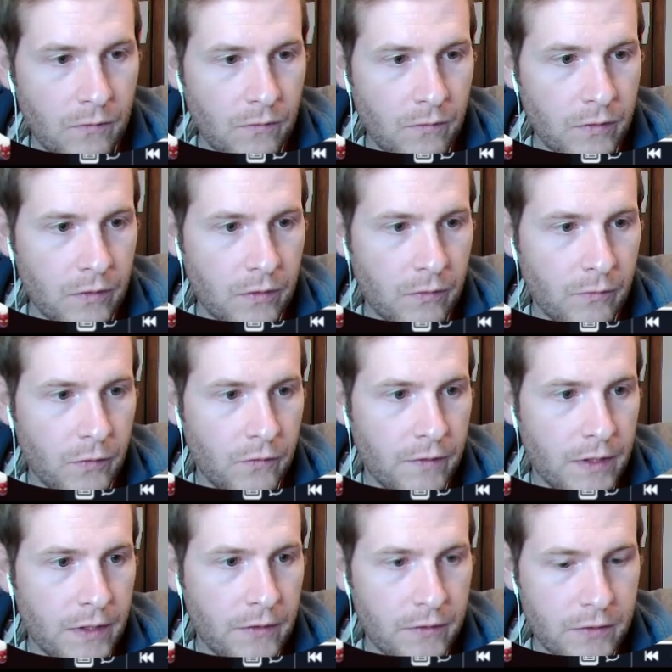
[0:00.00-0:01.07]
We're going to remove
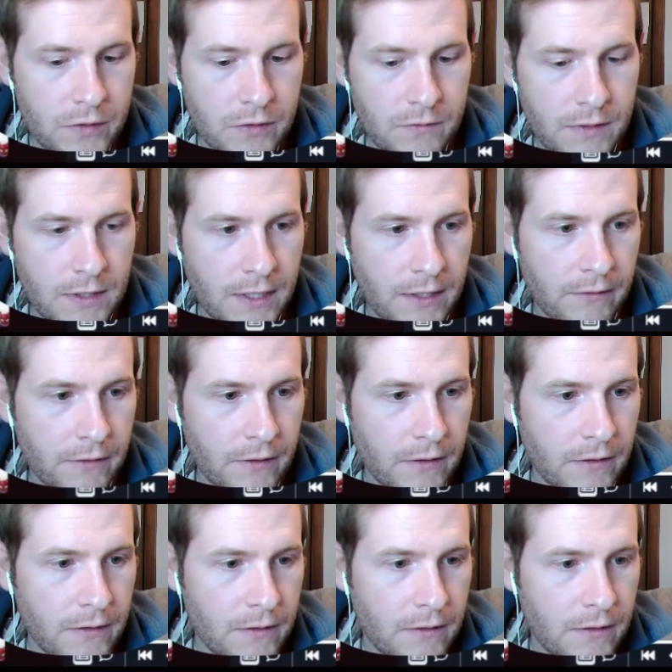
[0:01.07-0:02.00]
another tune counter